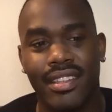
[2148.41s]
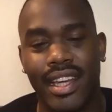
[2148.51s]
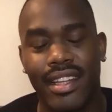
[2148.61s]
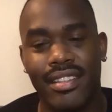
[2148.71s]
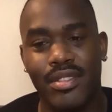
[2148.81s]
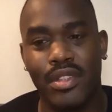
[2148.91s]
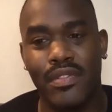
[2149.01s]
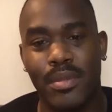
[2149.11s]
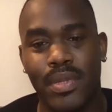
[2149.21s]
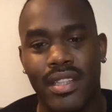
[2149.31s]
That sort of
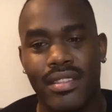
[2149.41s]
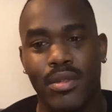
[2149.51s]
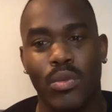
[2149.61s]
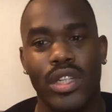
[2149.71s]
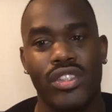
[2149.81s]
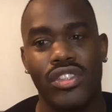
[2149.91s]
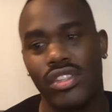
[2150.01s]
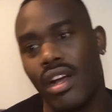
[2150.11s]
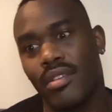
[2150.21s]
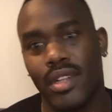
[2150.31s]
depends on what
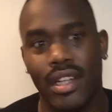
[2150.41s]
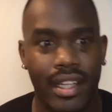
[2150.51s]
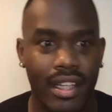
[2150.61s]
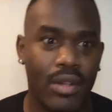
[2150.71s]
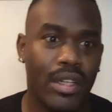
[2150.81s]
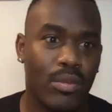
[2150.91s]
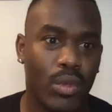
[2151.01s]
genre I go in,